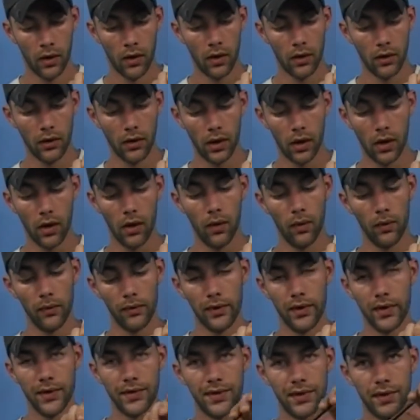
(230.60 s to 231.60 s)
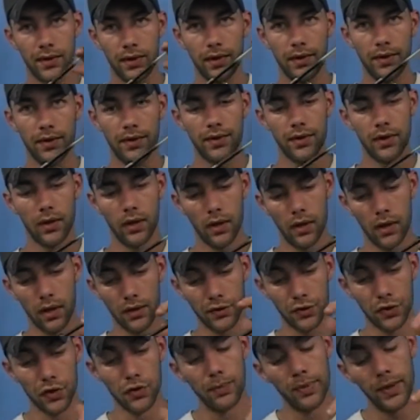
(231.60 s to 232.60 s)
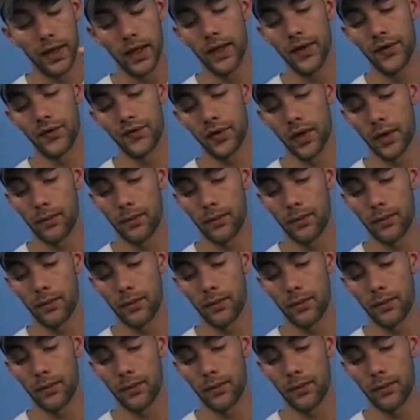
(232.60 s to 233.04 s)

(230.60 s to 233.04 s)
Now this is a two-piece.